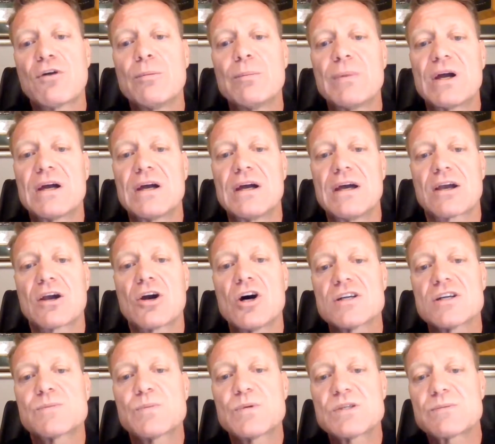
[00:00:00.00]
from a
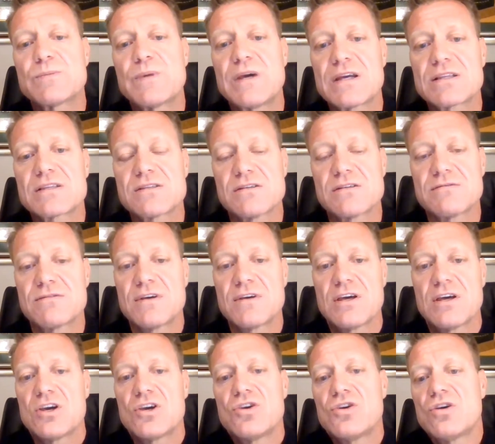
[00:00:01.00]
cost perspective,
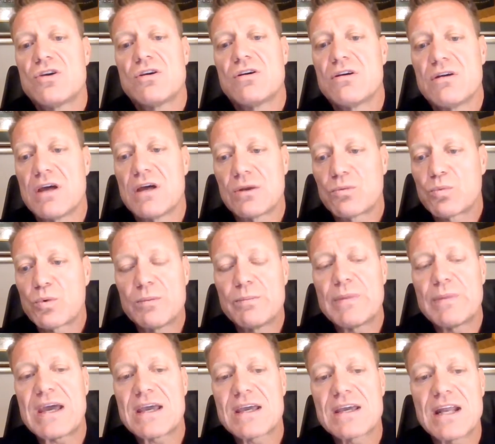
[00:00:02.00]
it would
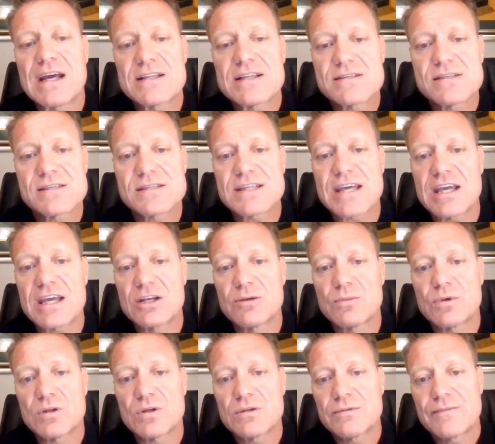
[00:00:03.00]
make it
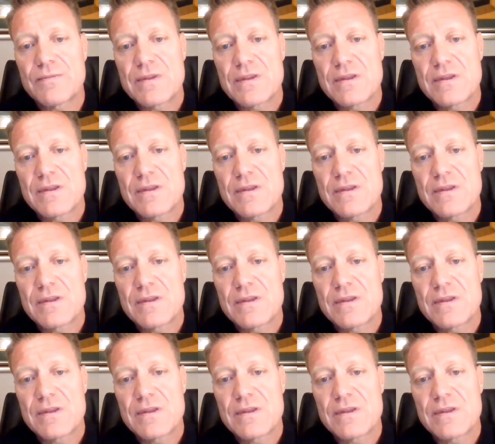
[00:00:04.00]
unsustainable.